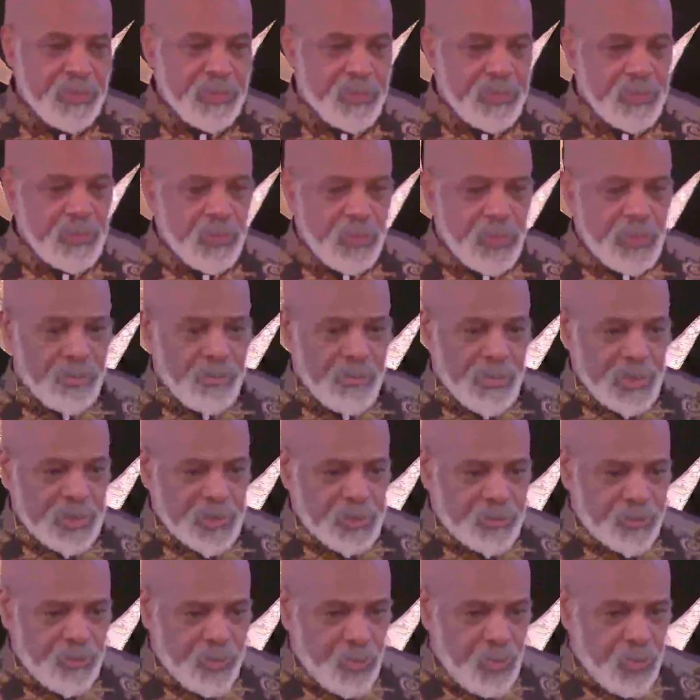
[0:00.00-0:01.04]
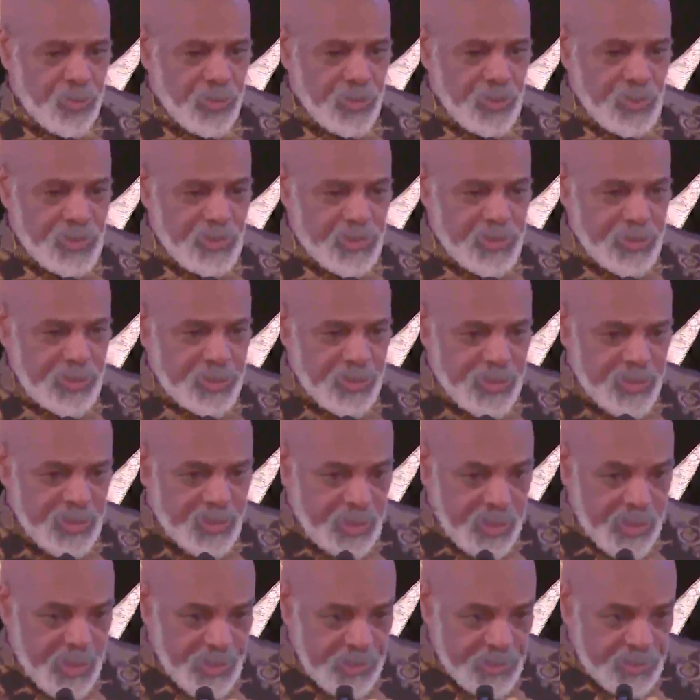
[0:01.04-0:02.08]
We're much more
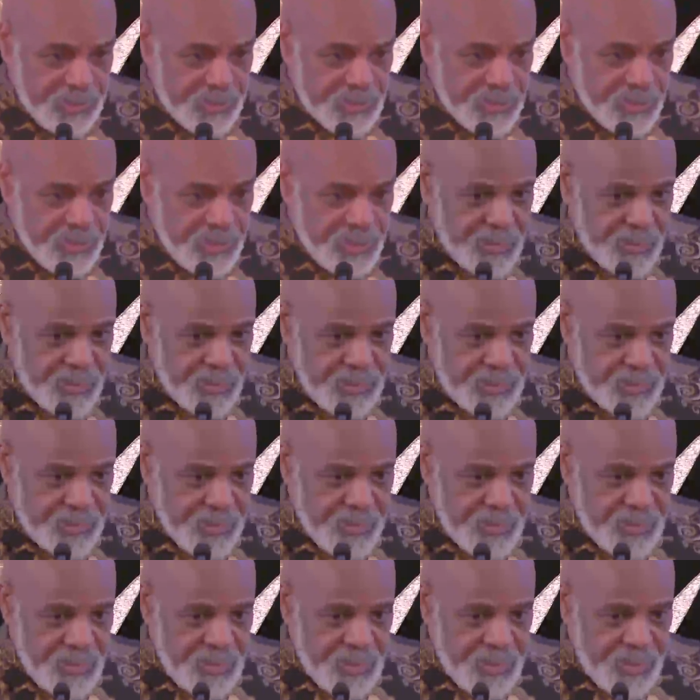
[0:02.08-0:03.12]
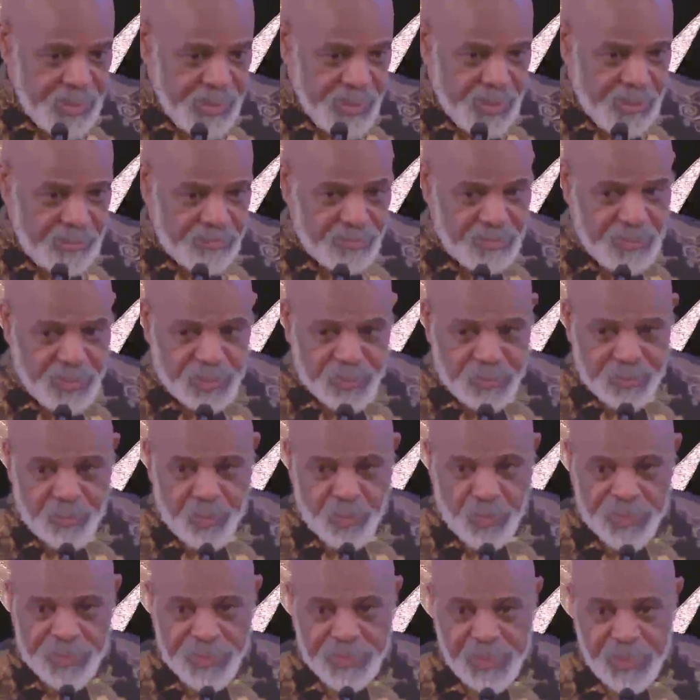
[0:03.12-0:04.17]
connected and have much
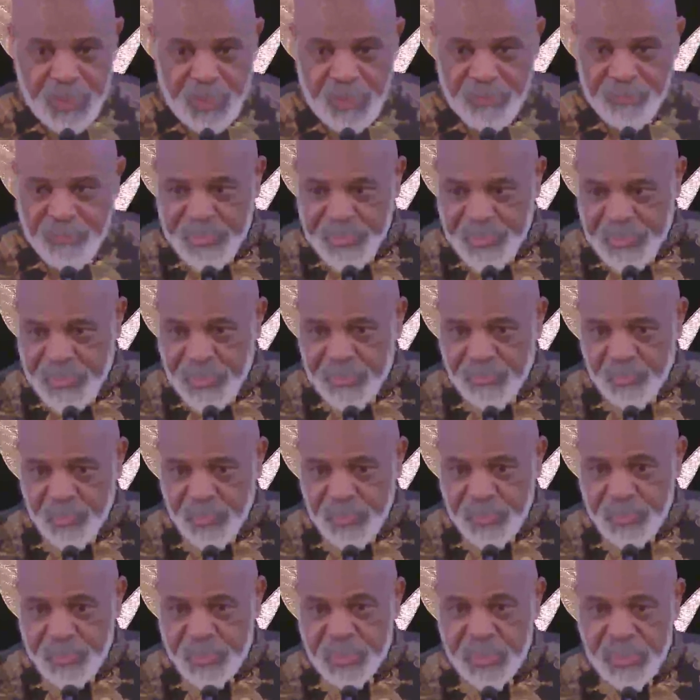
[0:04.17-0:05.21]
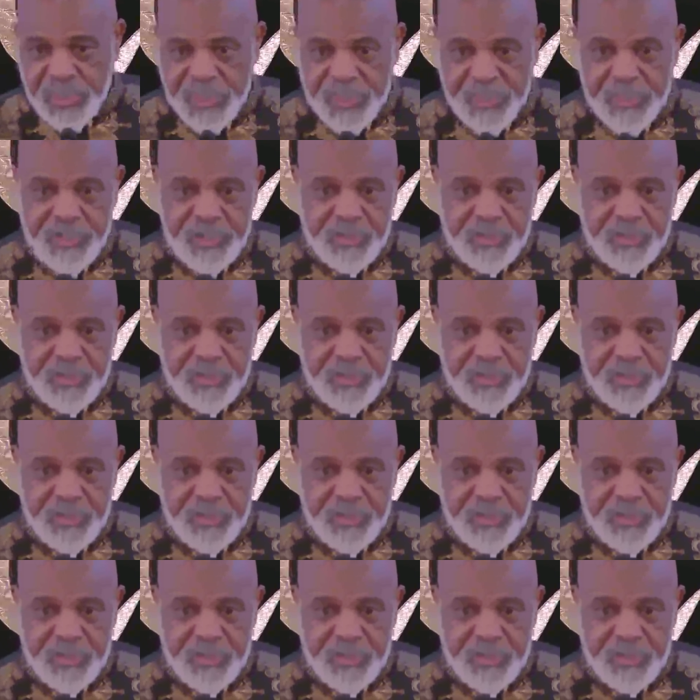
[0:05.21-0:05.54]
more in common than we think.